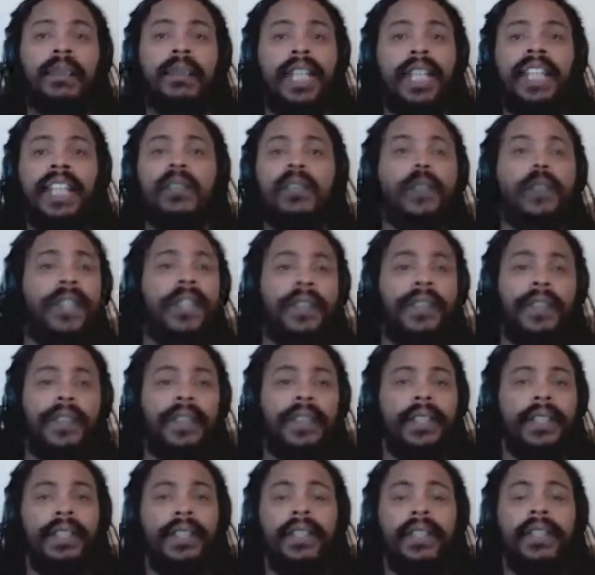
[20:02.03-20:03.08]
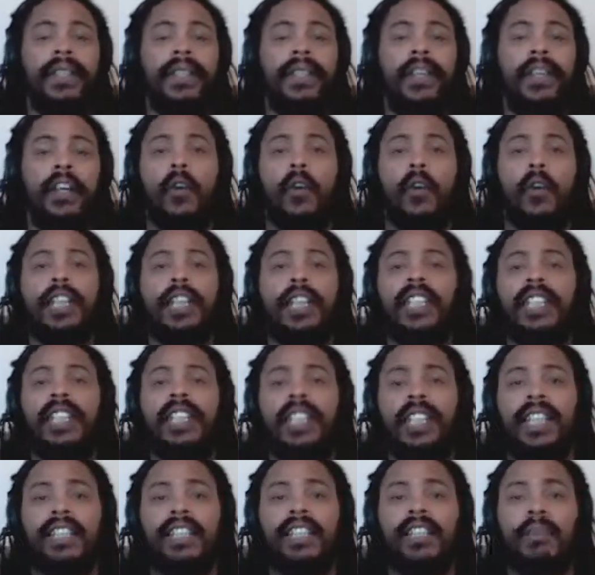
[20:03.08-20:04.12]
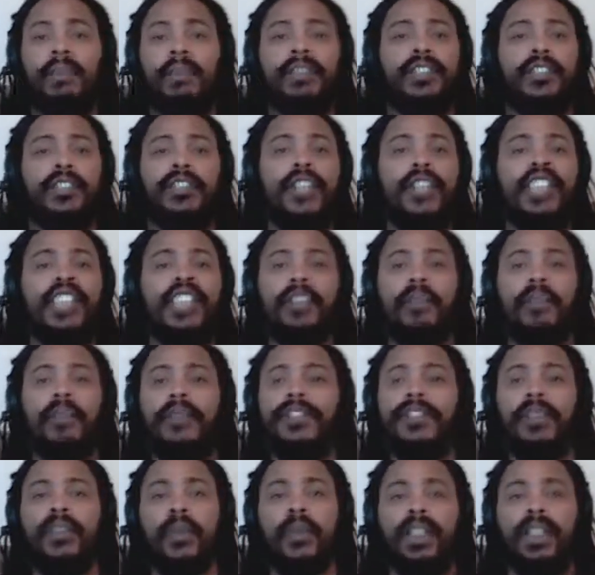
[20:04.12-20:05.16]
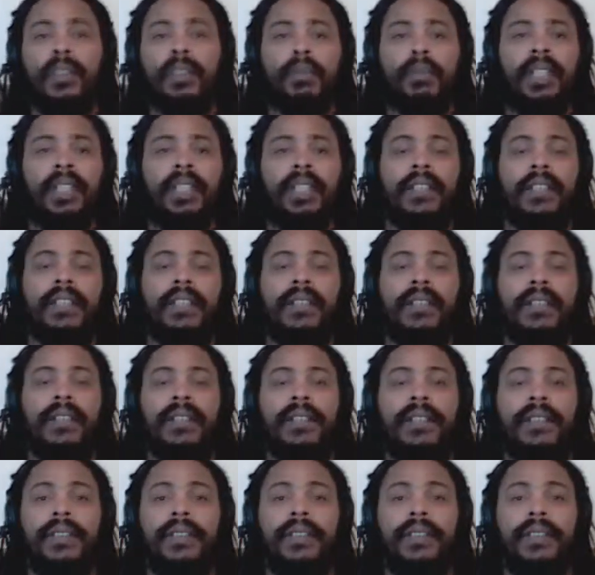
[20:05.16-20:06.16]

to begin with. According to the Egyptians, you're not supposed to want to be here.